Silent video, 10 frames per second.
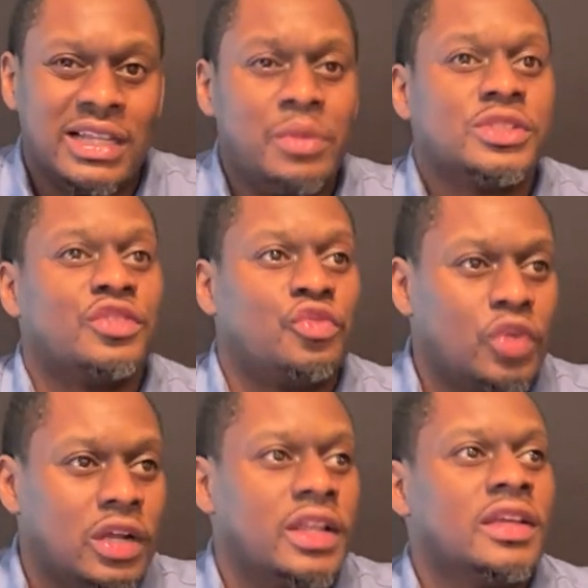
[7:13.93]
It was a
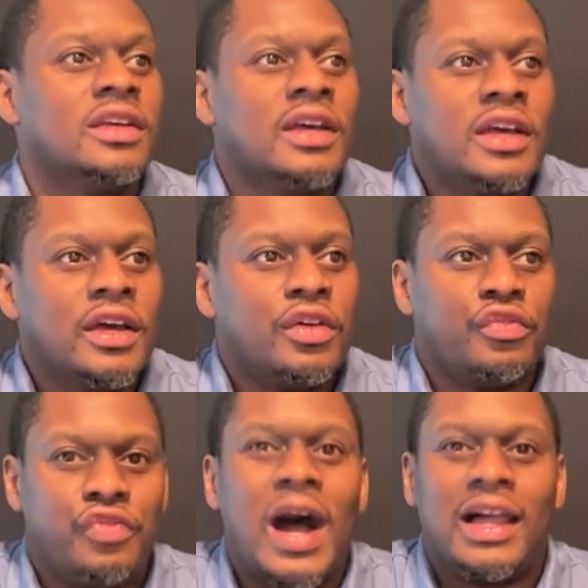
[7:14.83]
really
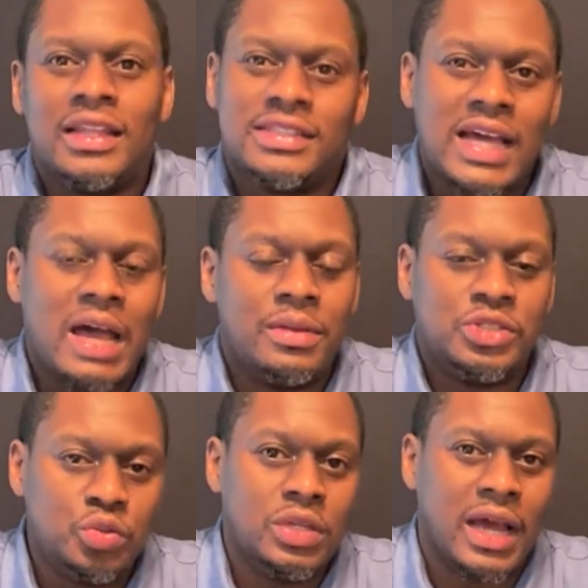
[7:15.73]
violent time in
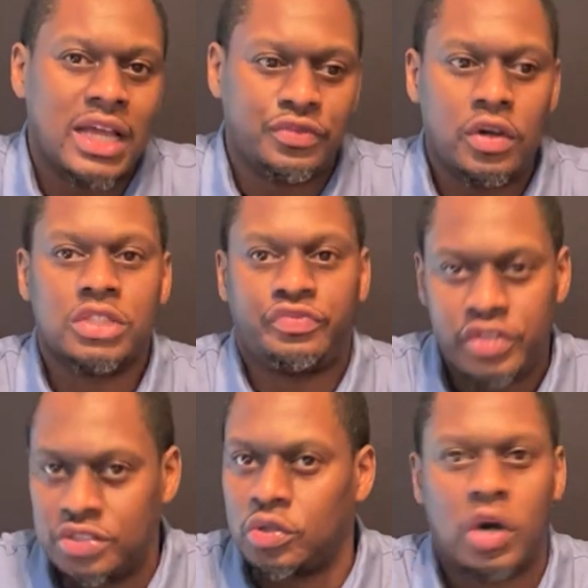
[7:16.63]
junior high as far as
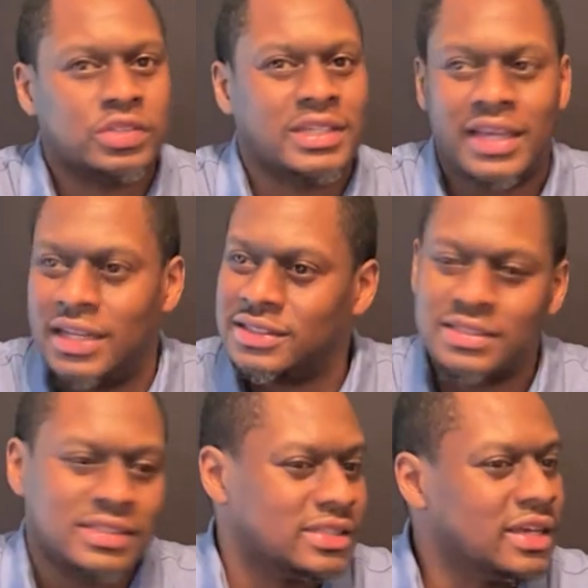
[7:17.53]
physical
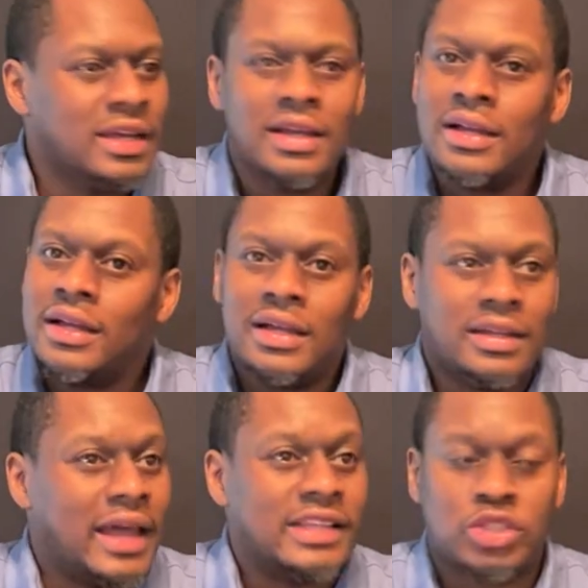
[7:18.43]
altercations,
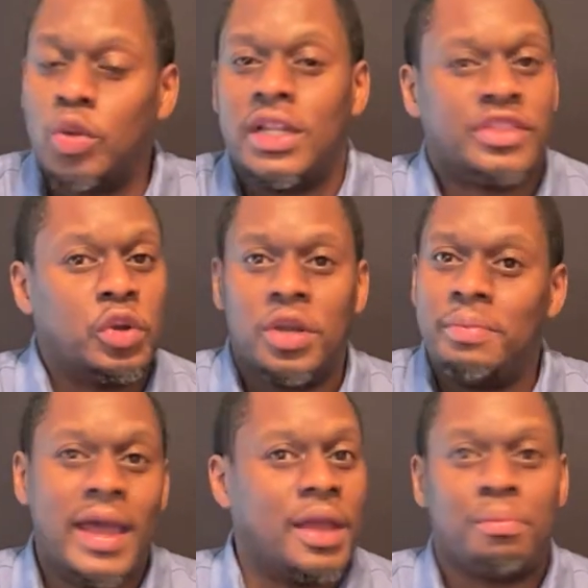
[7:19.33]
like 20, 30
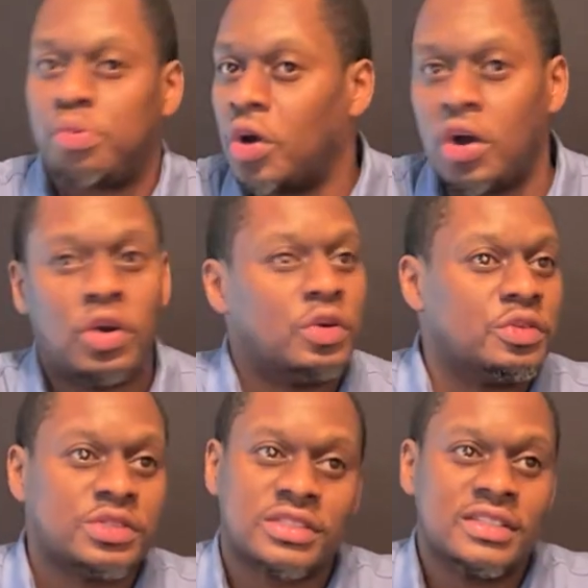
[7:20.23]
man
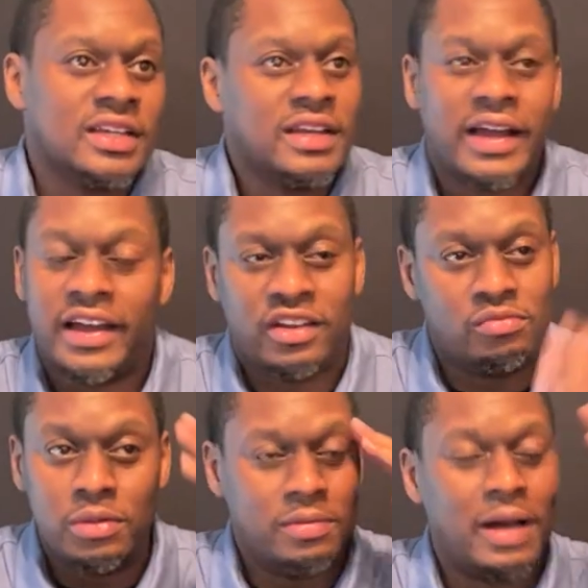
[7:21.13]
brawls. I
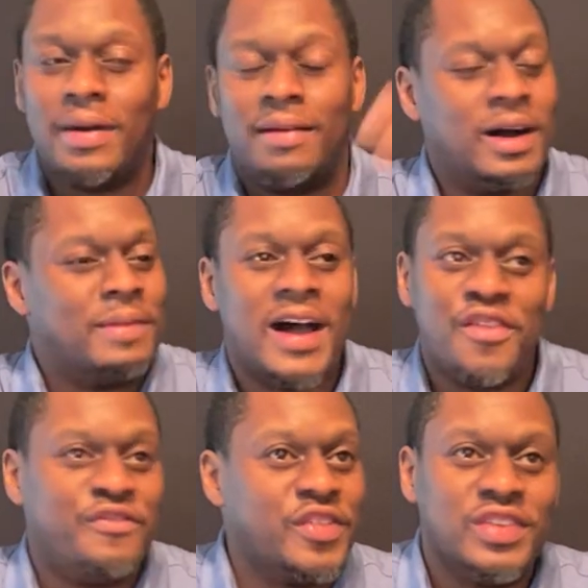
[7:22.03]
remember my
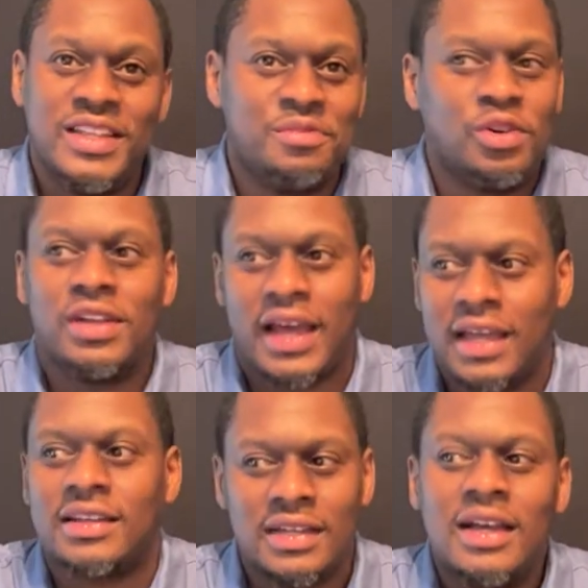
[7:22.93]
mind vividly, bro.
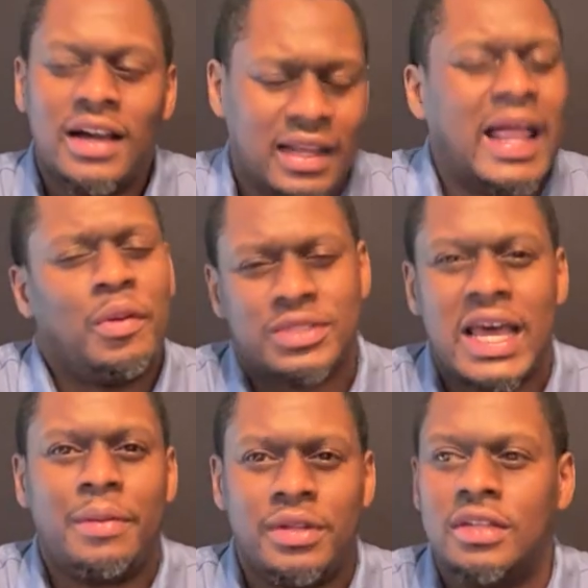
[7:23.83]
Like a lot was
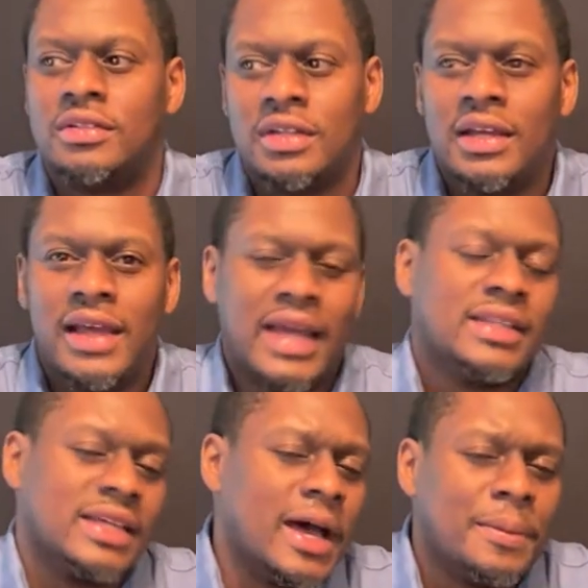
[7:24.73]
happening at the
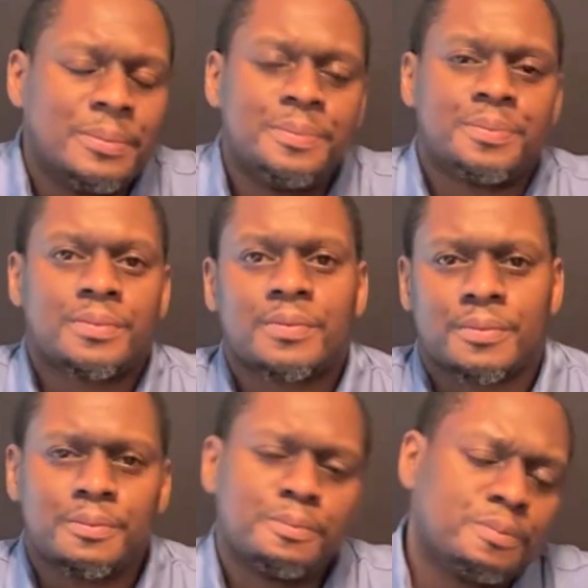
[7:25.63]
time. Right.
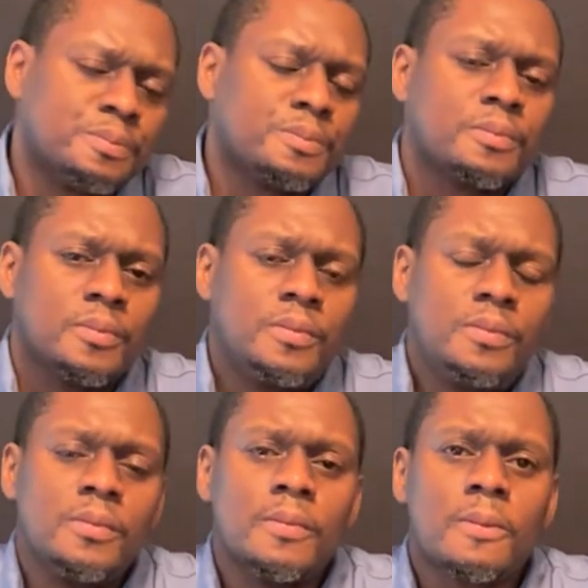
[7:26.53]

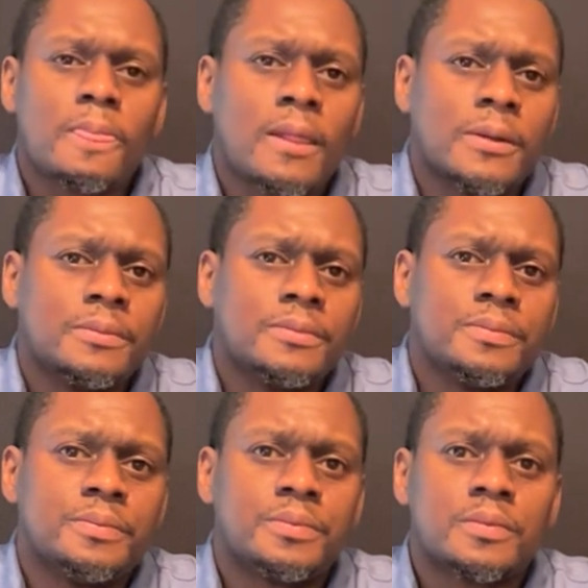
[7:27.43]
All right,
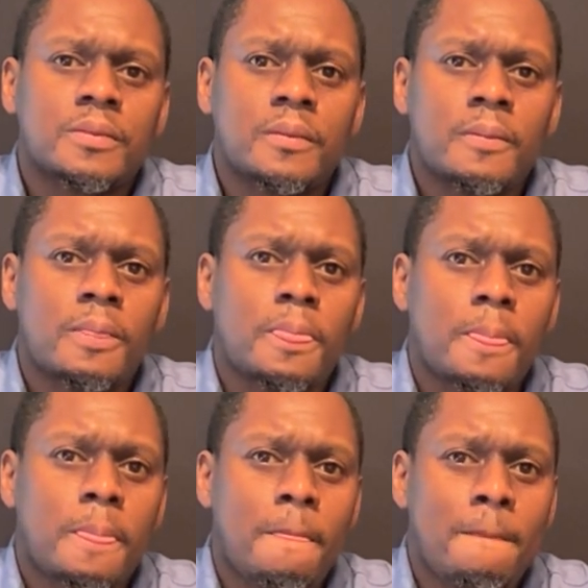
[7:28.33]
so let's move into
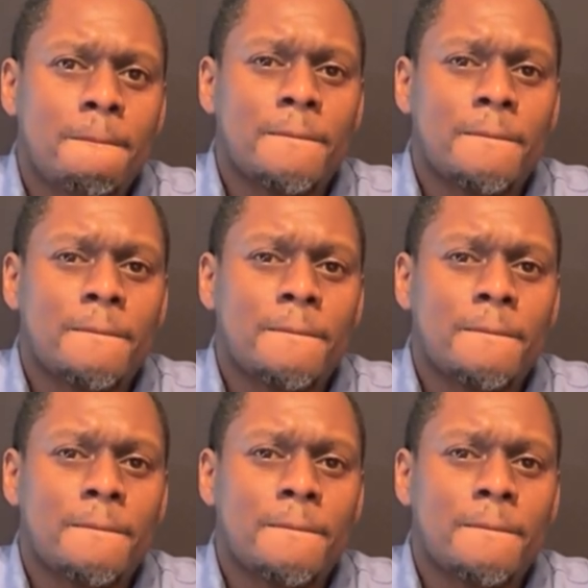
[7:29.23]
this.